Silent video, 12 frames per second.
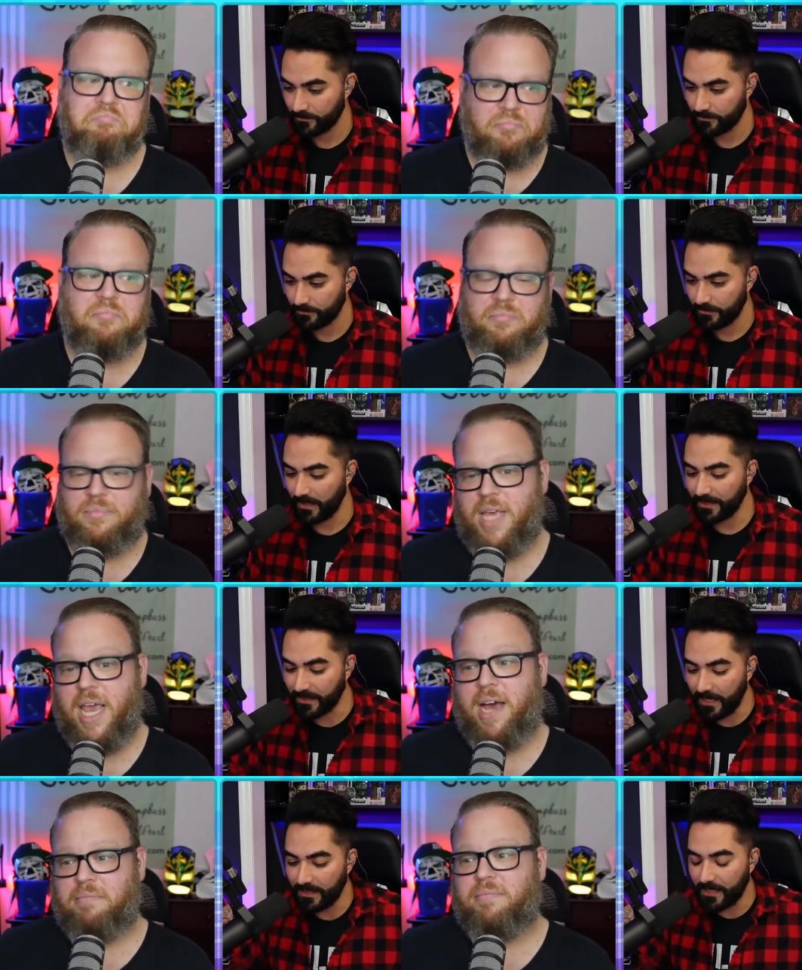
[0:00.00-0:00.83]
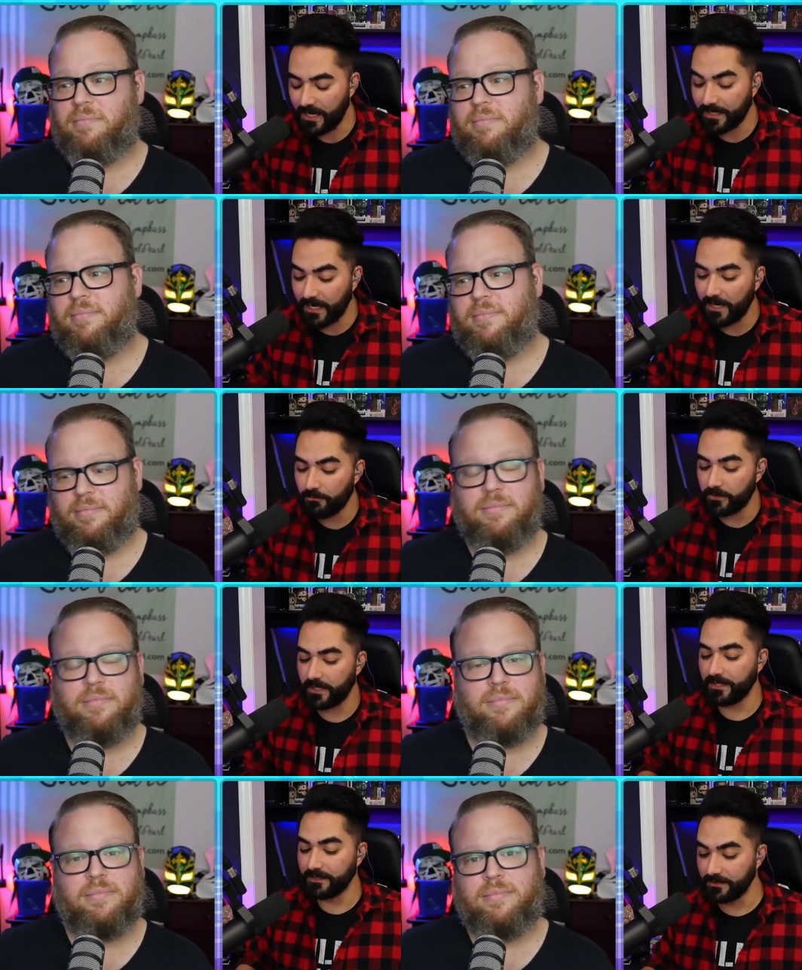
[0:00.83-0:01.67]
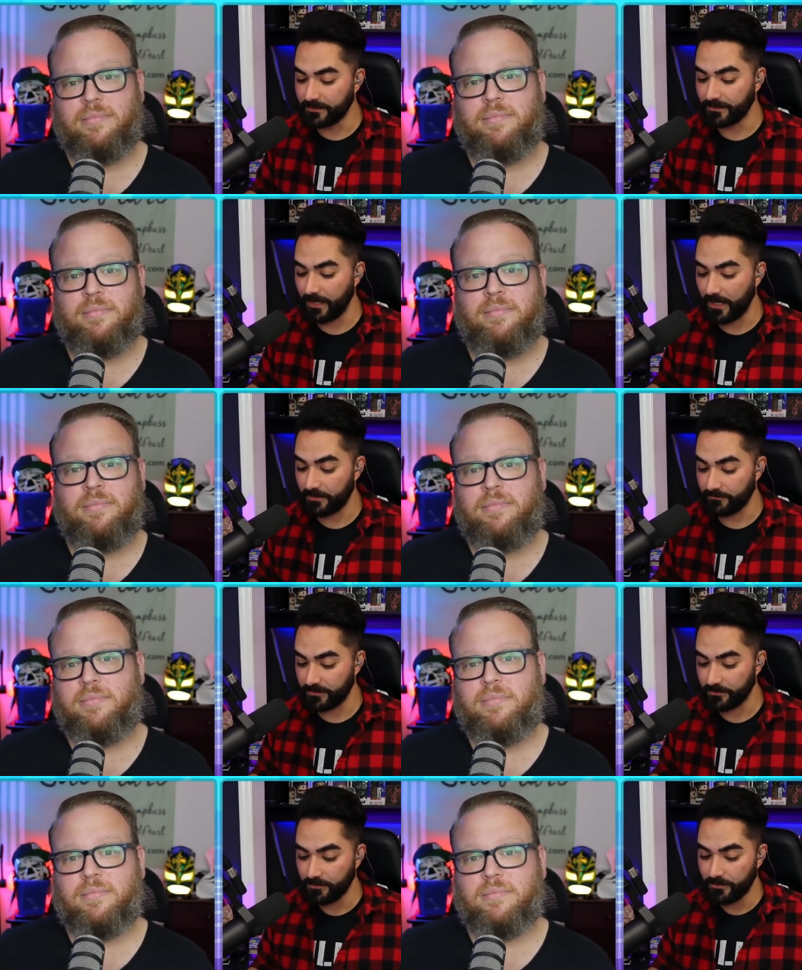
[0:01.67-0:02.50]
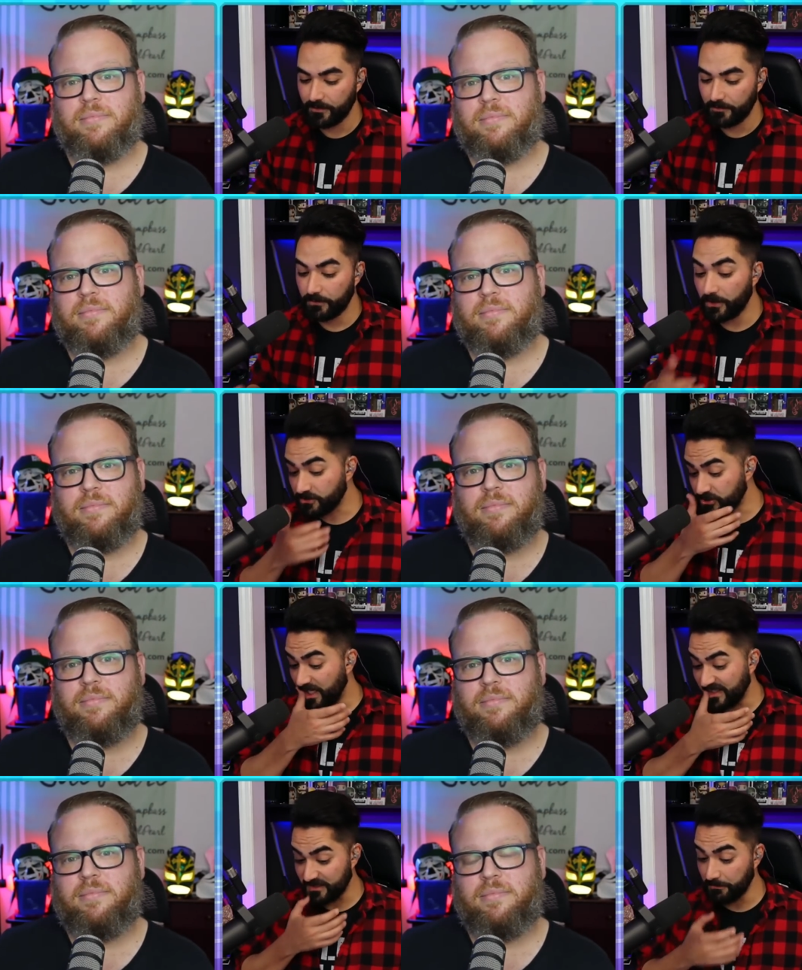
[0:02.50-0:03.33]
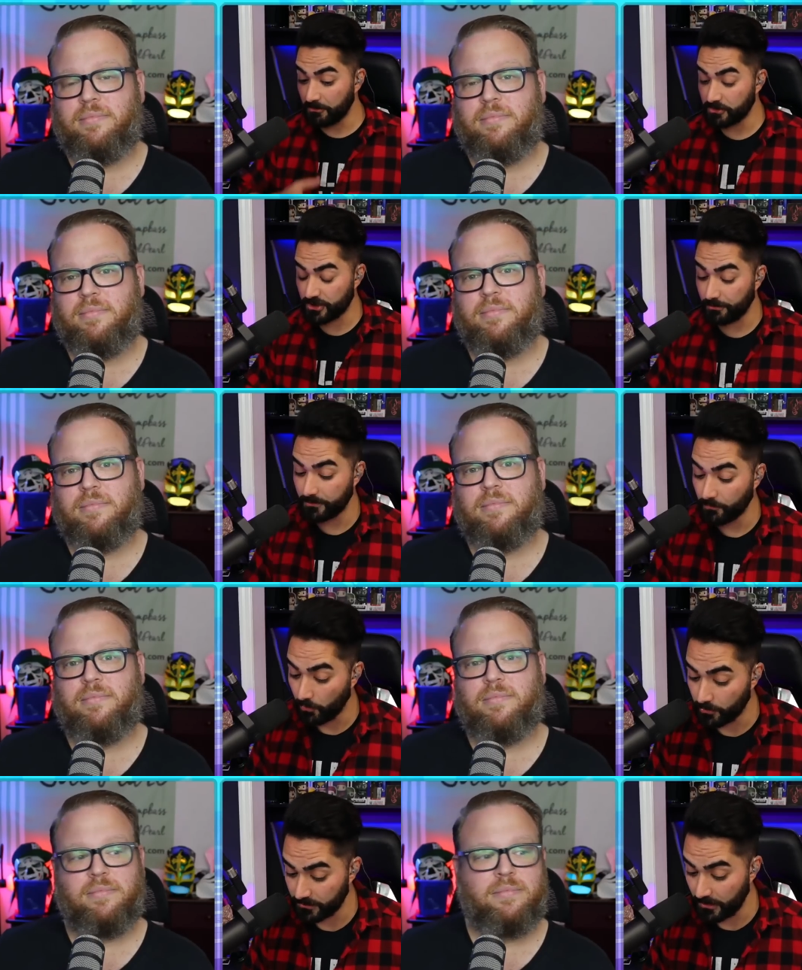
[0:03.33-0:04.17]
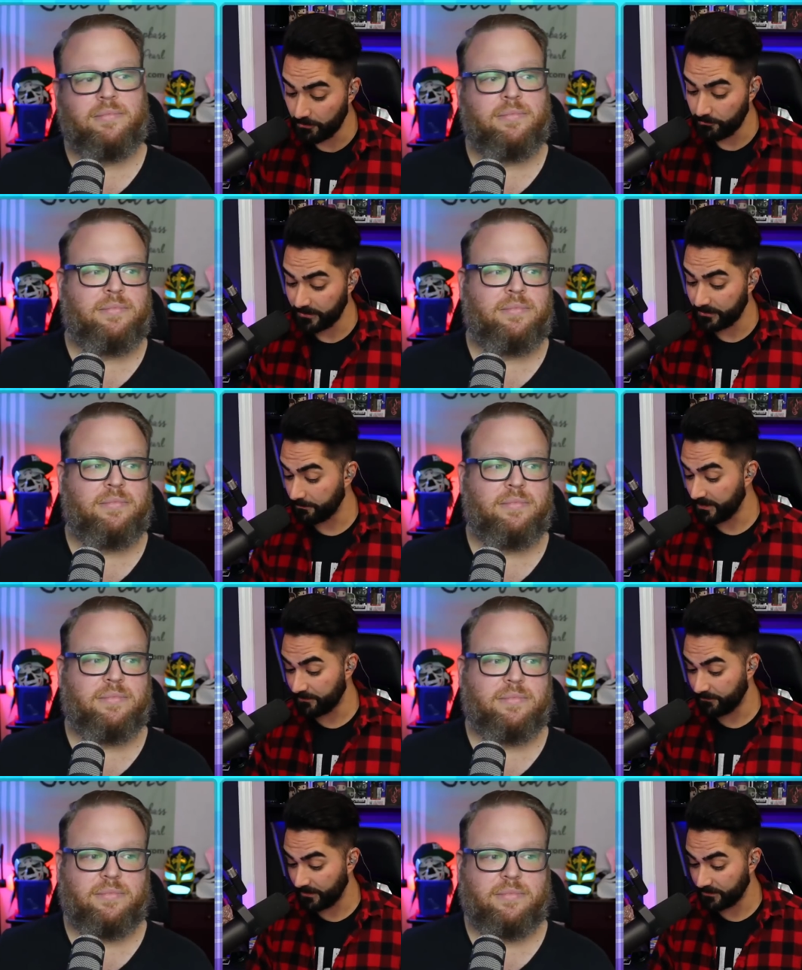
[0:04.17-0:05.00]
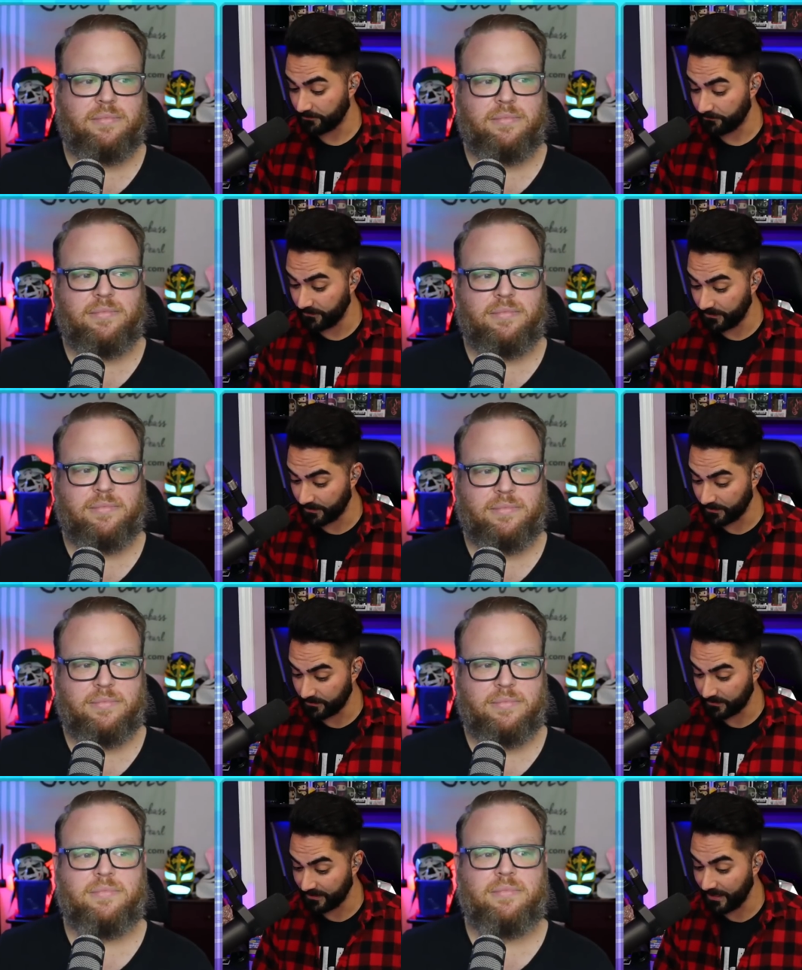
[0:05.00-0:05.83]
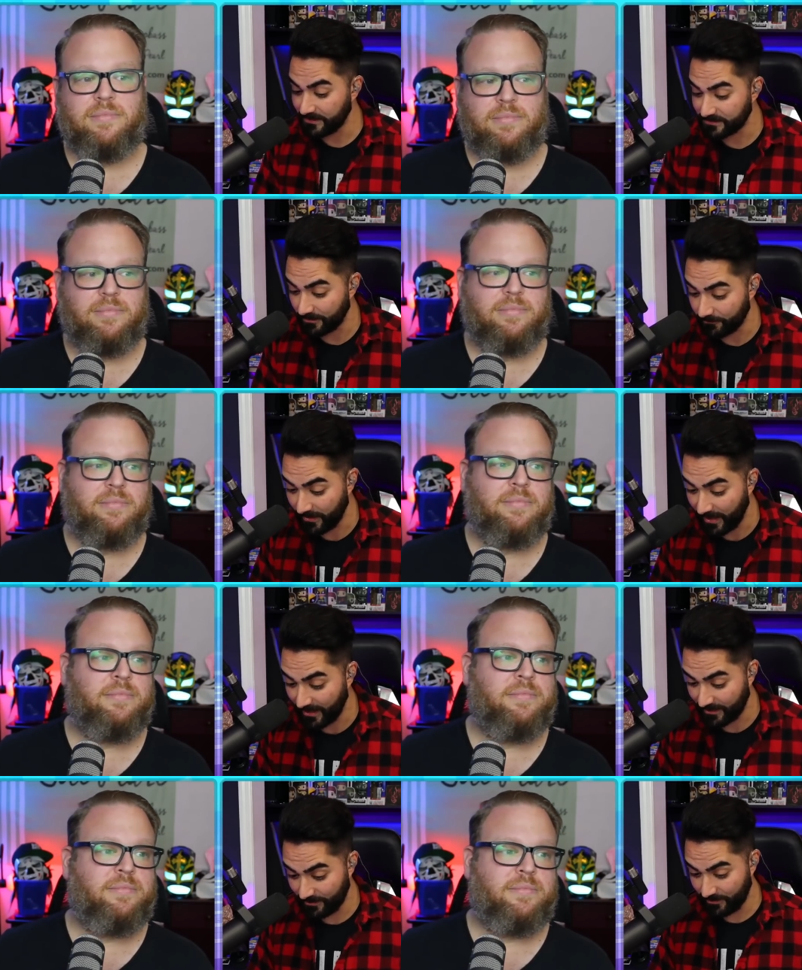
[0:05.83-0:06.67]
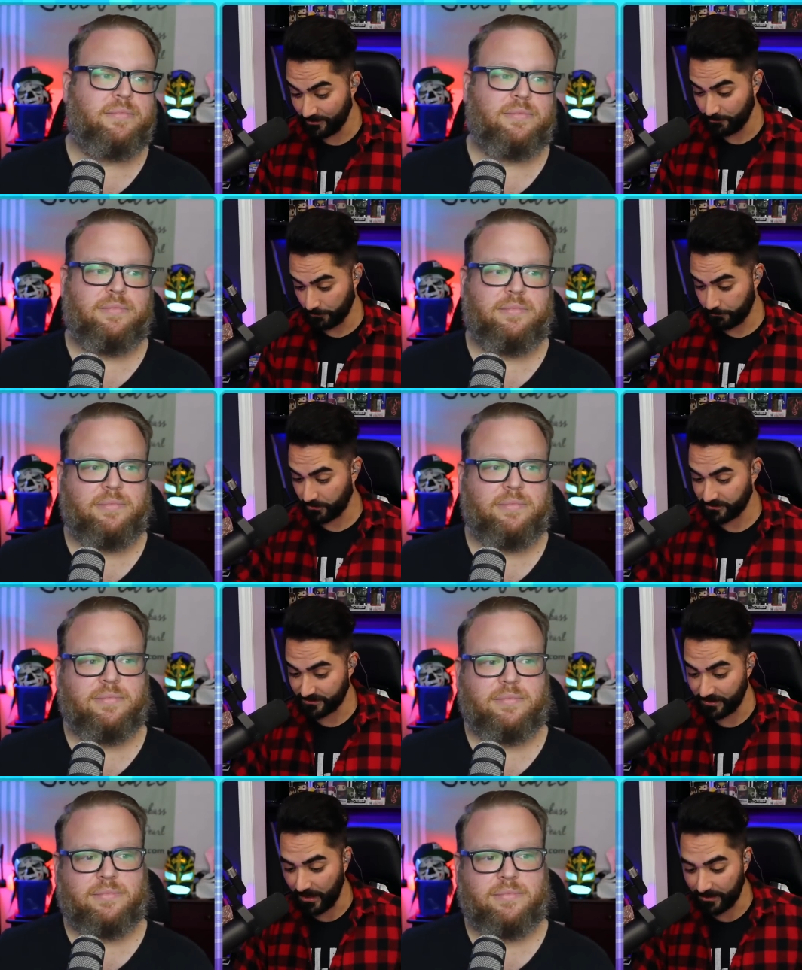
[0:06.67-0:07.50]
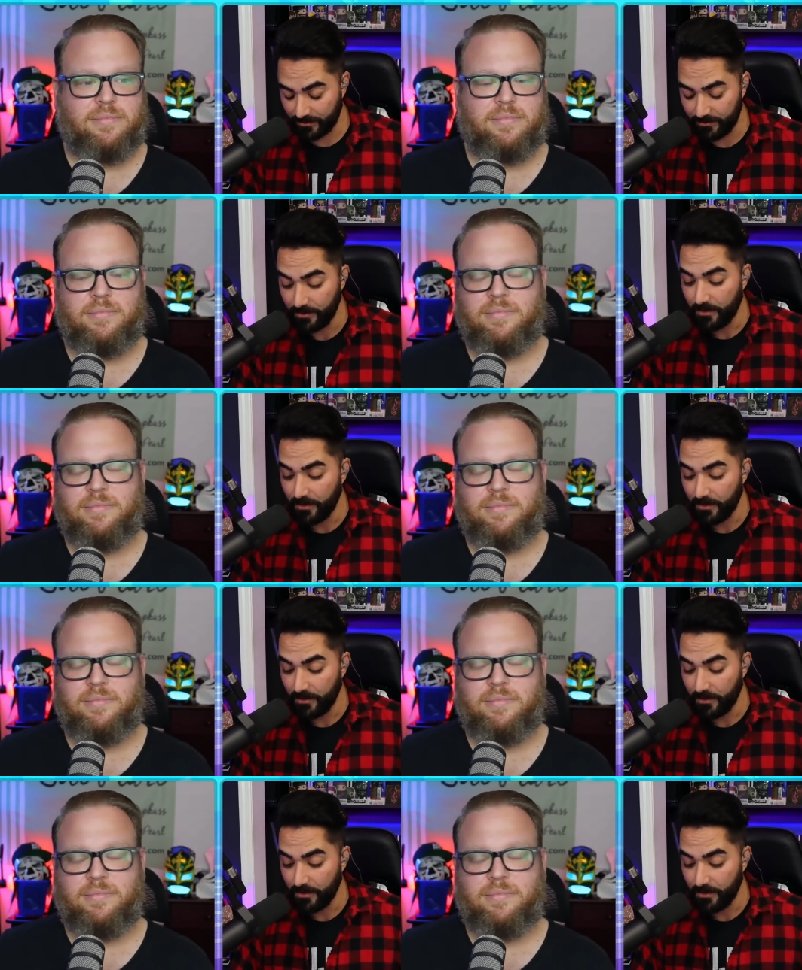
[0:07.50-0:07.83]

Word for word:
Speaker 1: I yeah. got I got what I needed out of it. We also got Samoa Joe and Wardlow in the main event, defeating the Gates of Agony with Prince Nana.